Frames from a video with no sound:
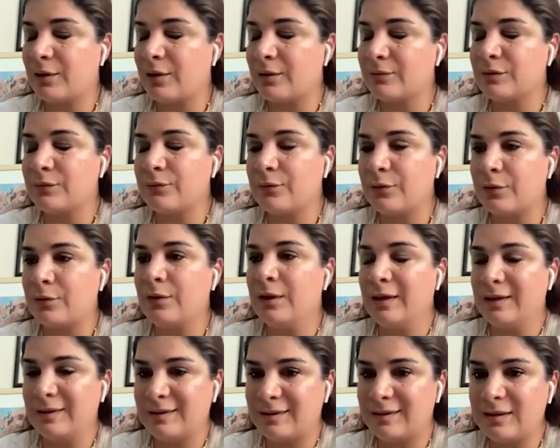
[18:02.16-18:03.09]
were
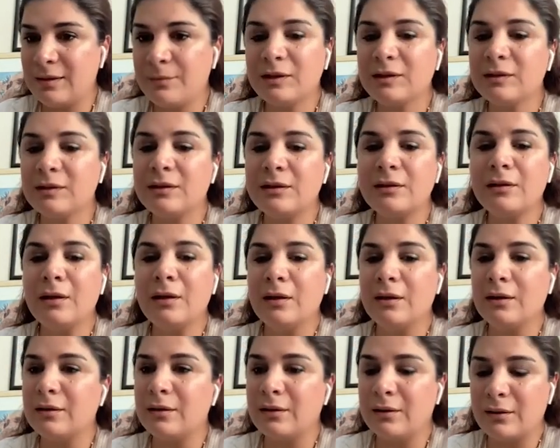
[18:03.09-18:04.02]
similar
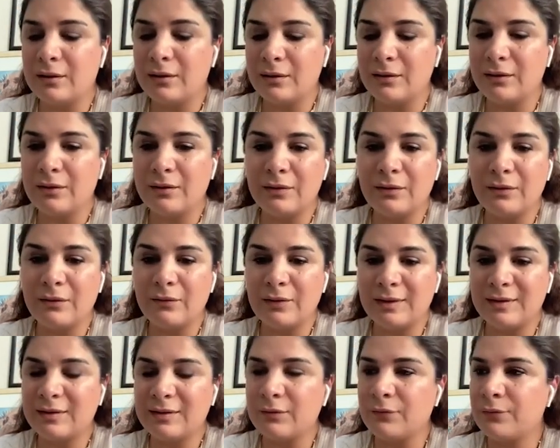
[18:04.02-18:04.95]

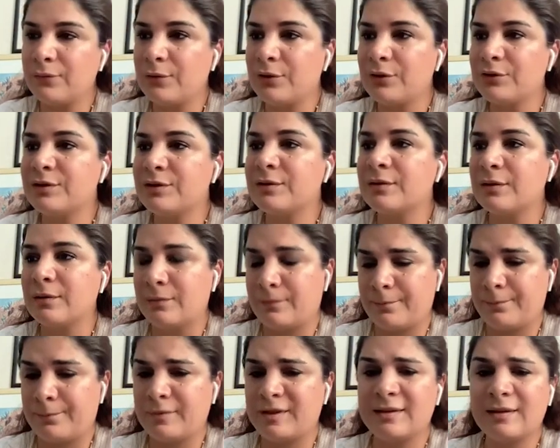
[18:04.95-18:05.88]
with the first
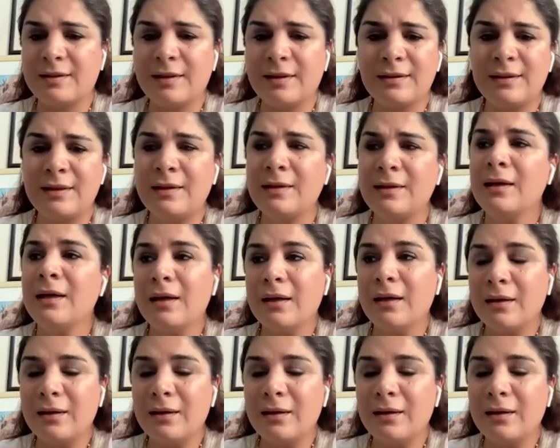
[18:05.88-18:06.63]
study.